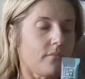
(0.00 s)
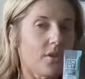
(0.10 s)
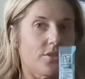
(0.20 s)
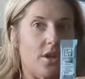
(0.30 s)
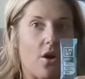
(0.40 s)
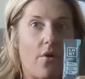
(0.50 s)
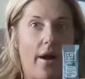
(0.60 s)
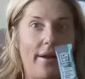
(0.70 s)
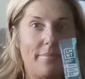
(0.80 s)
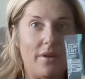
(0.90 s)
So
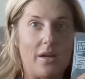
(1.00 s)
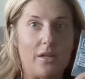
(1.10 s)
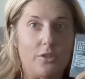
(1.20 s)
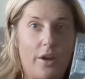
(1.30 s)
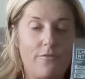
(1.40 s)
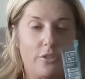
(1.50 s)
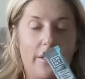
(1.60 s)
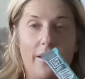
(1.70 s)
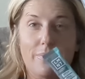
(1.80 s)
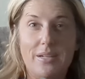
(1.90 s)
I'm grateful
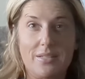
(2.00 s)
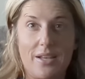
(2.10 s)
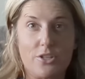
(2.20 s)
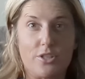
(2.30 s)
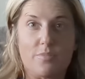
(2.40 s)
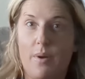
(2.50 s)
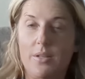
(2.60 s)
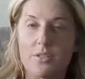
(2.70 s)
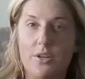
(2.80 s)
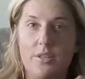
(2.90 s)
Element is actually
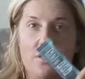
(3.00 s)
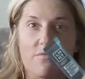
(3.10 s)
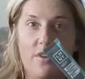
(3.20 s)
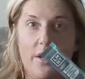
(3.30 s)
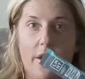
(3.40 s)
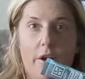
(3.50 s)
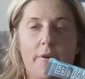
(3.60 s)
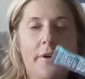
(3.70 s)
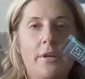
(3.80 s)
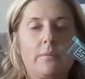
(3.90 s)
sponsoring this
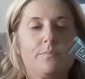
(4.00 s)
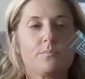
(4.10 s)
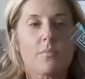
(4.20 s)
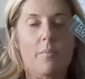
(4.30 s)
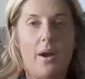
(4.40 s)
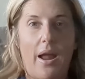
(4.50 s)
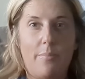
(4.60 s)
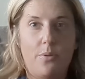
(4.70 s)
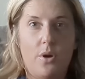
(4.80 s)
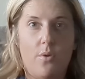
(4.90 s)
video, but I
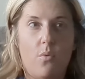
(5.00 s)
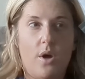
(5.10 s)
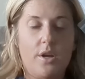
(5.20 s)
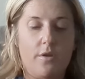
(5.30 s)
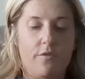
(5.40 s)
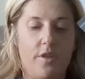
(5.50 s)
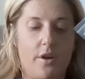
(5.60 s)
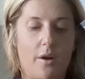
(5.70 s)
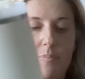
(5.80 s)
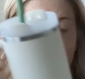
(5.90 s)
put one of
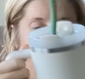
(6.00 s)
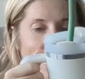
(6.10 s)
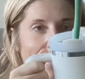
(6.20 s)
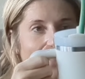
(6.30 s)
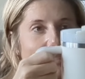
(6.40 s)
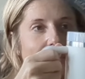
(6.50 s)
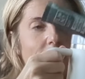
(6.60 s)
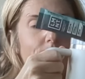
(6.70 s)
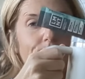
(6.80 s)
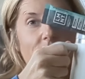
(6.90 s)
their packets
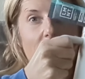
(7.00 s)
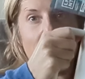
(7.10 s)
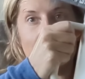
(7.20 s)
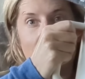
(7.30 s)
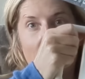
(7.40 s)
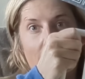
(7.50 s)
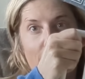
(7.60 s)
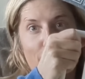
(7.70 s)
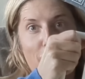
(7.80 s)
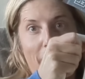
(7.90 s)
inside
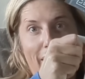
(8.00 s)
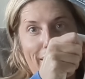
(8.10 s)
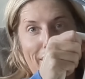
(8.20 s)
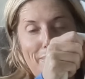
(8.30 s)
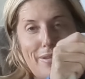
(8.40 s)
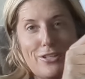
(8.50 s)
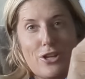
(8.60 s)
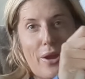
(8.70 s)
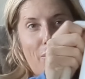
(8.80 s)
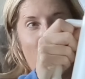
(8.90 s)
of my big
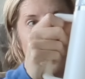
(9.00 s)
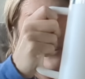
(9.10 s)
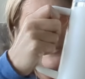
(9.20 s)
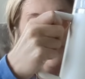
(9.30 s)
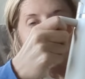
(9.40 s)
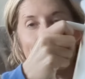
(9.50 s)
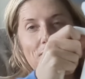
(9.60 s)
giant water